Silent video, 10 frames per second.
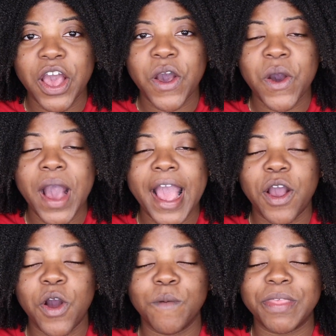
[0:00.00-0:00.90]
I
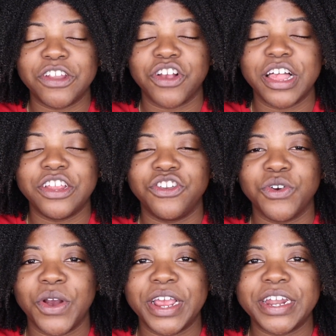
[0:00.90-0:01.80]
hope that y'all
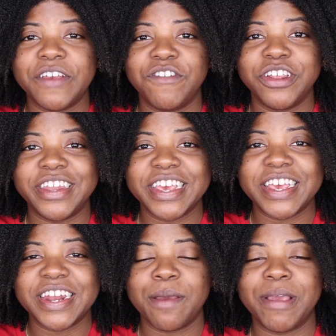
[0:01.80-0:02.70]
enjoyed. If you
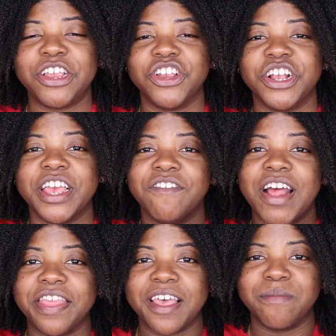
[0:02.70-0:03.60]
did, make sure you give it
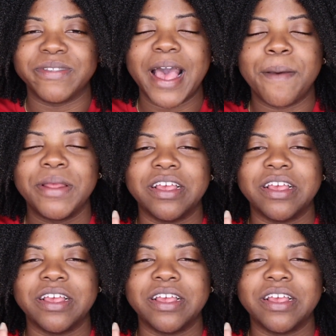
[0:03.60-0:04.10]
a thumbs up.